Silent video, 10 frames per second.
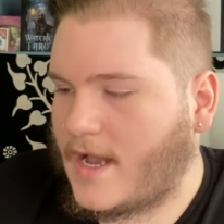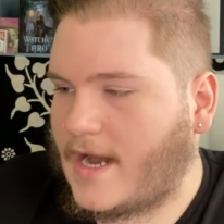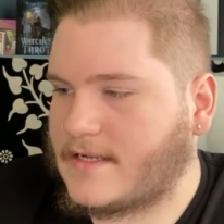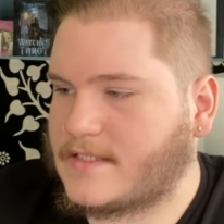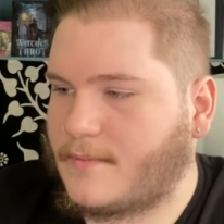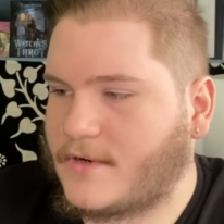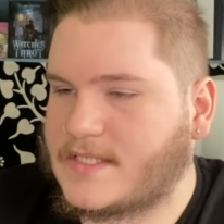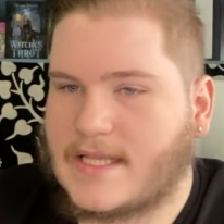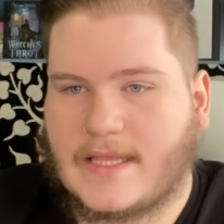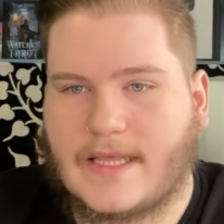How does the
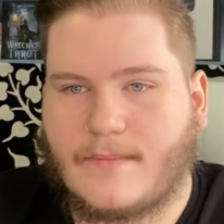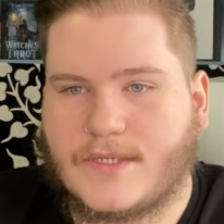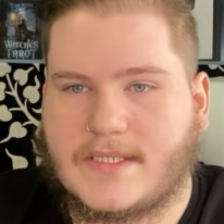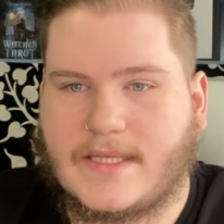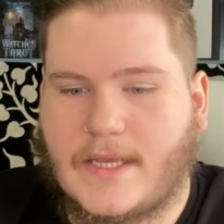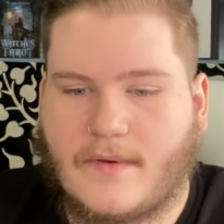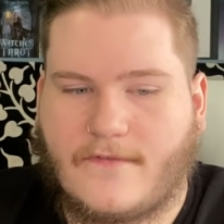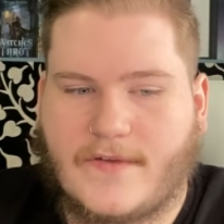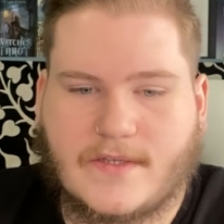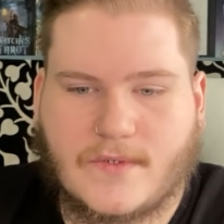person that Libra is dealing
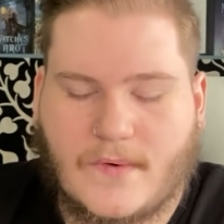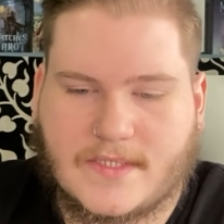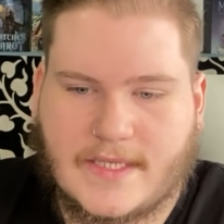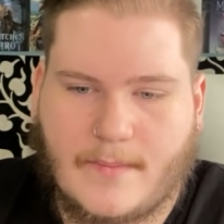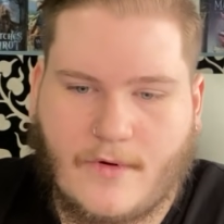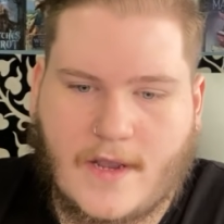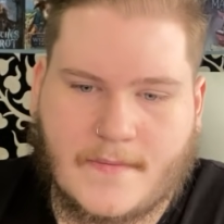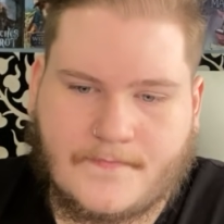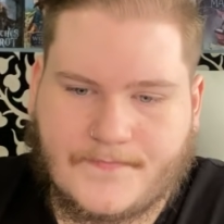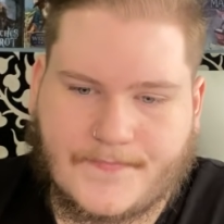with feel towards
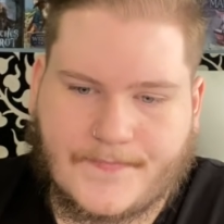Libra?